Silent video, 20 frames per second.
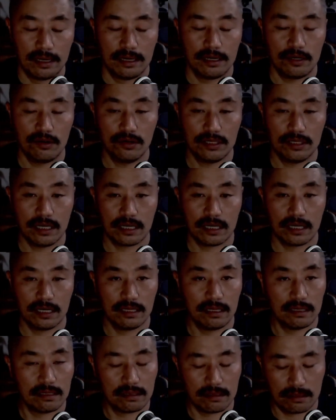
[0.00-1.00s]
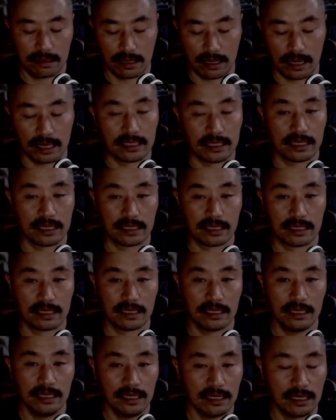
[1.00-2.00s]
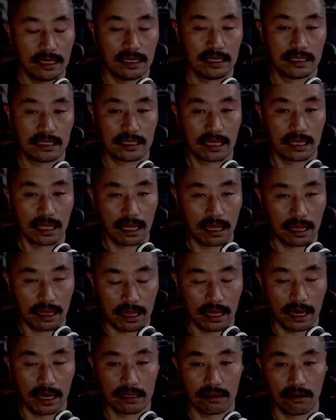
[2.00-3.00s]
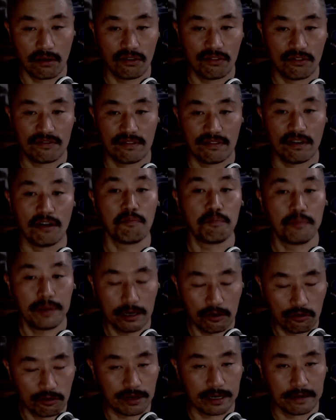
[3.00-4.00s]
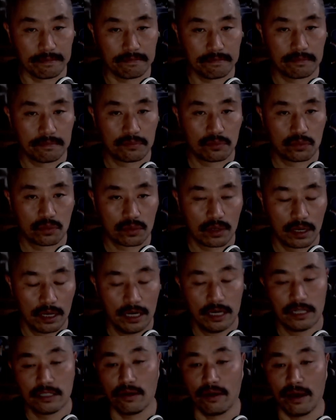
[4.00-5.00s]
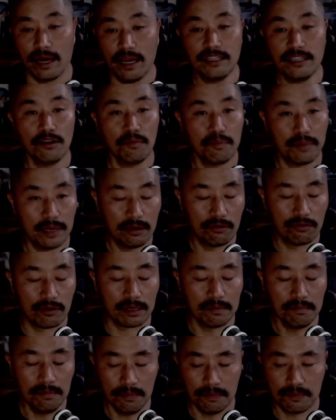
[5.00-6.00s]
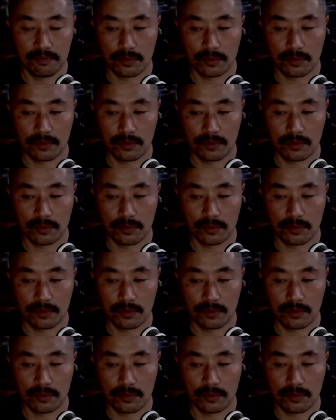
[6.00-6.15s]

Your second identity is that of a pilgrim. So, as a pilgrim,